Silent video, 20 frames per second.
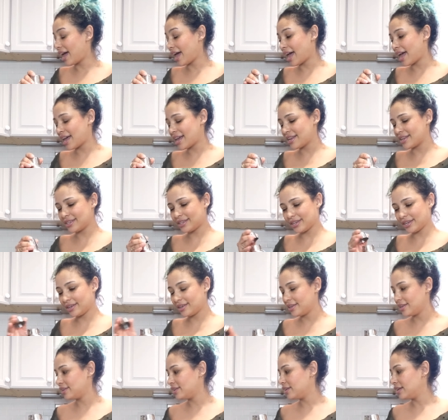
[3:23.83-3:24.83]
And
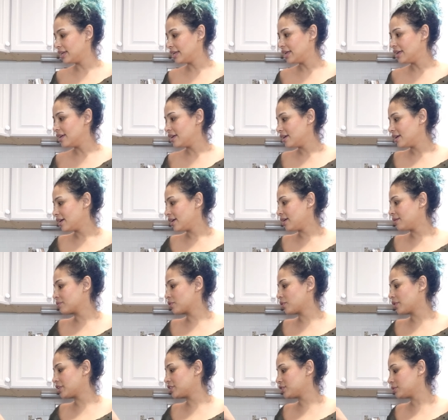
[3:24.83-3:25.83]

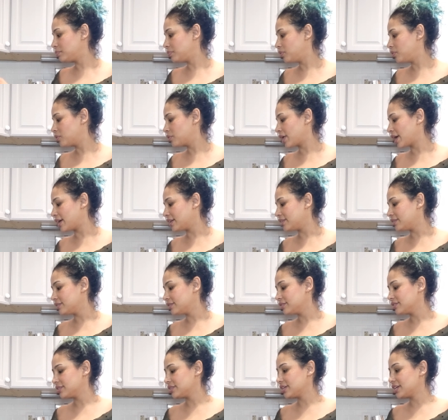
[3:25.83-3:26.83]
I'm going to pour that
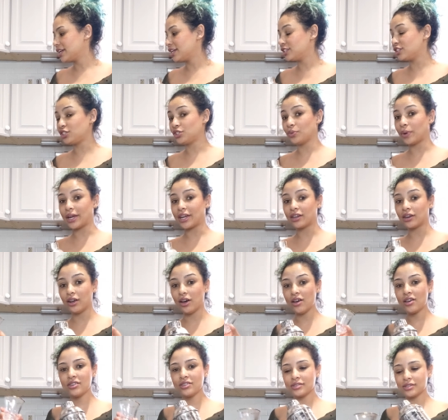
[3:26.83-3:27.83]
into a
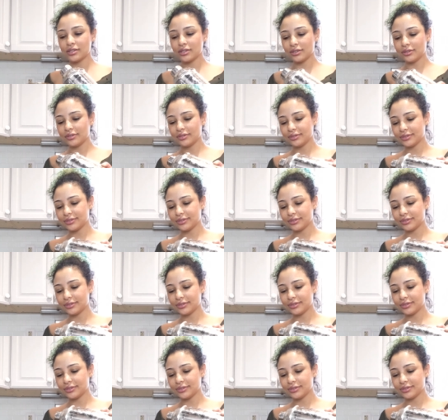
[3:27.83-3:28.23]
glass.